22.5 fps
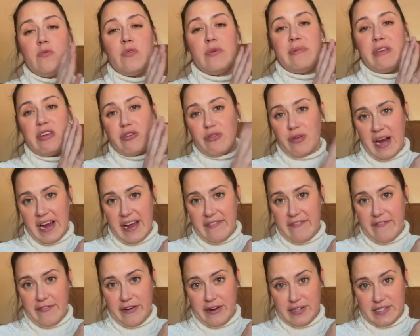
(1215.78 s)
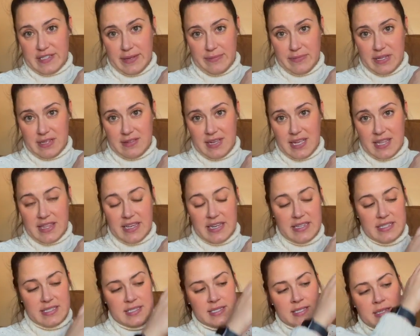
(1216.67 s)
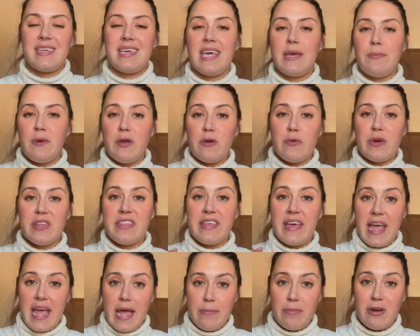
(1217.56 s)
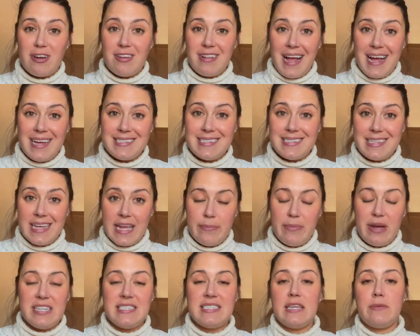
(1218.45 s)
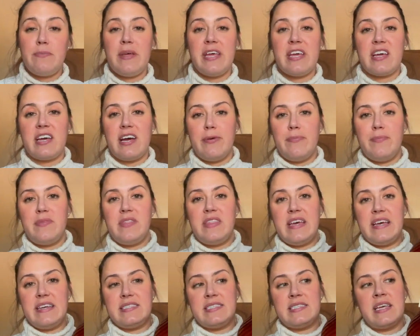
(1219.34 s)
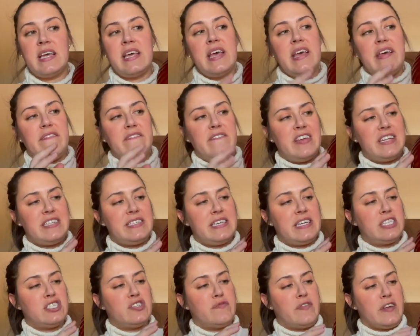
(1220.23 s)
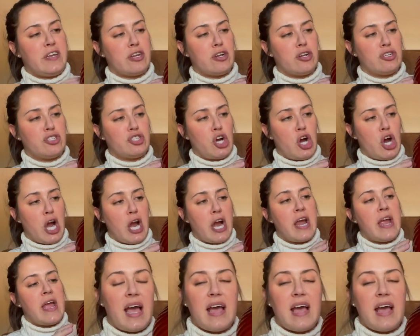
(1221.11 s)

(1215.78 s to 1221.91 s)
would be great for something like this. Keeping with the amberglass theme, I did pick up this vintage vinegar jar.